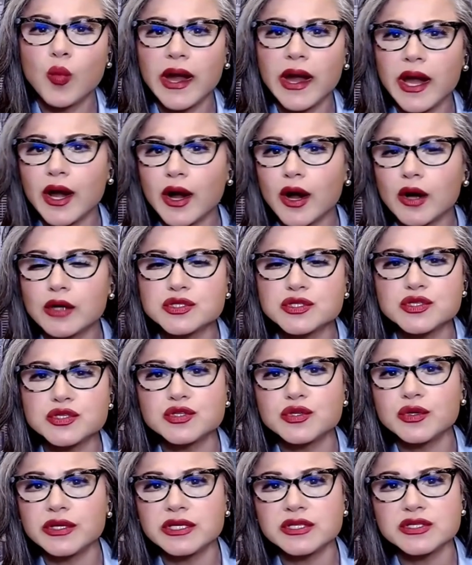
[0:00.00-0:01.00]
where
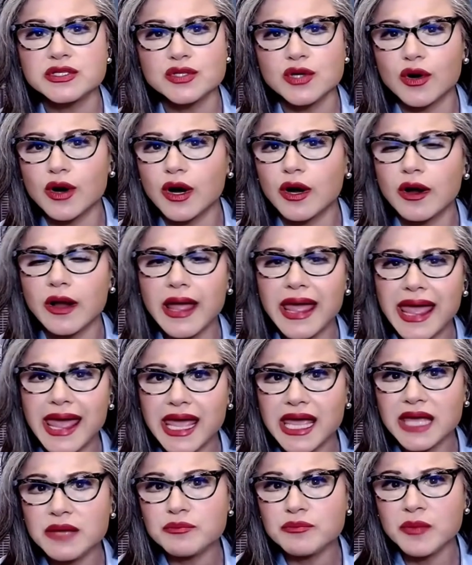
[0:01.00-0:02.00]
students are
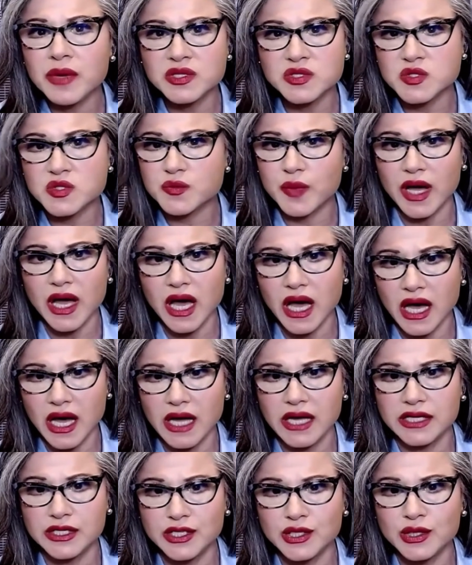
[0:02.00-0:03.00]
eight months
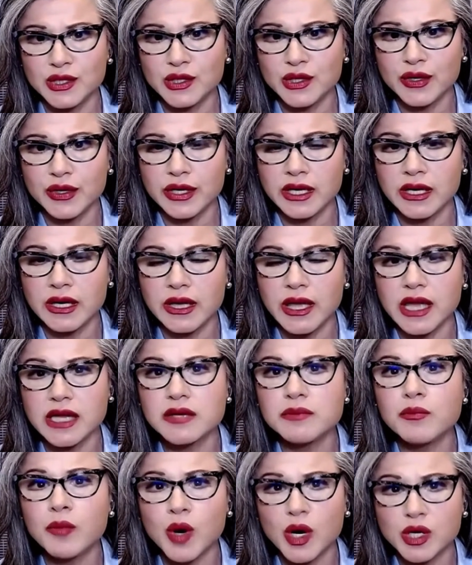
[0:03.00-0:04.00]
behind in learning,
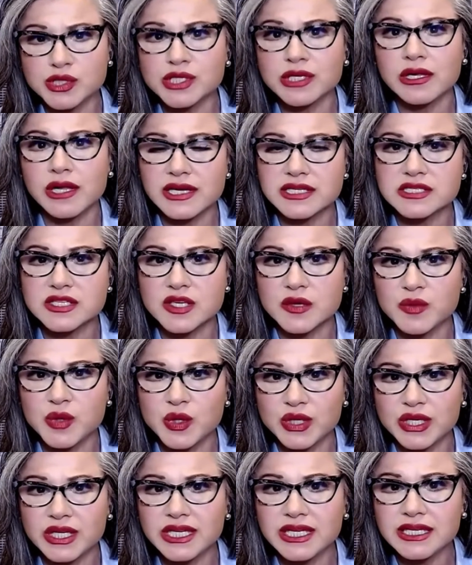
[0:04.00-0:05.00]
and in marginalized
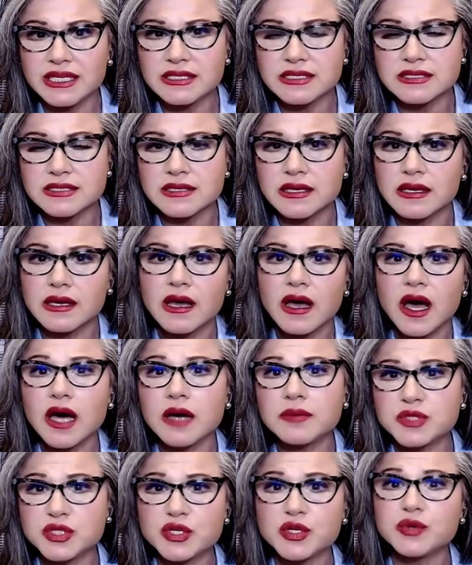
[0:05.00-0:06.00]
communities,
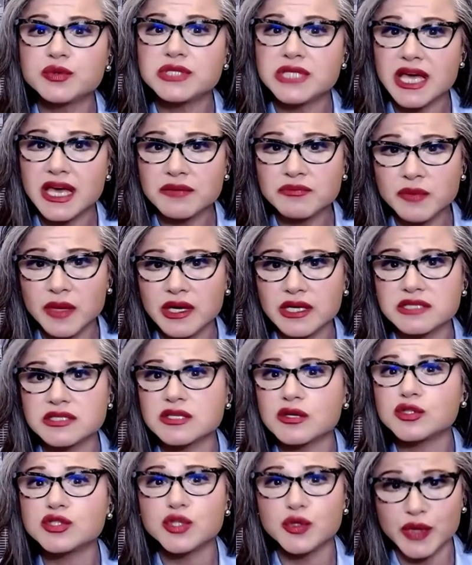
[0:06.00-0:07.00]
up to ten
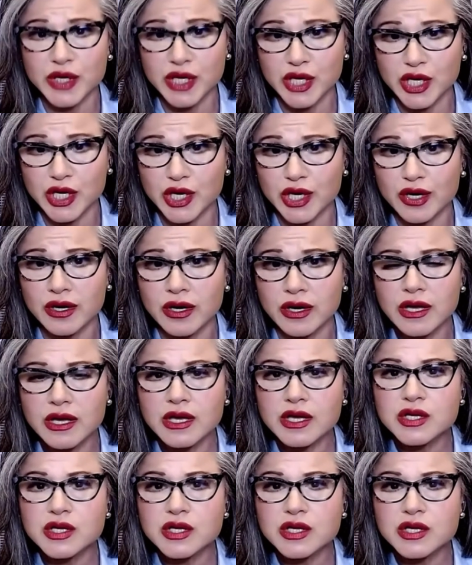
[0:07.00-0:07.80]
months to a year.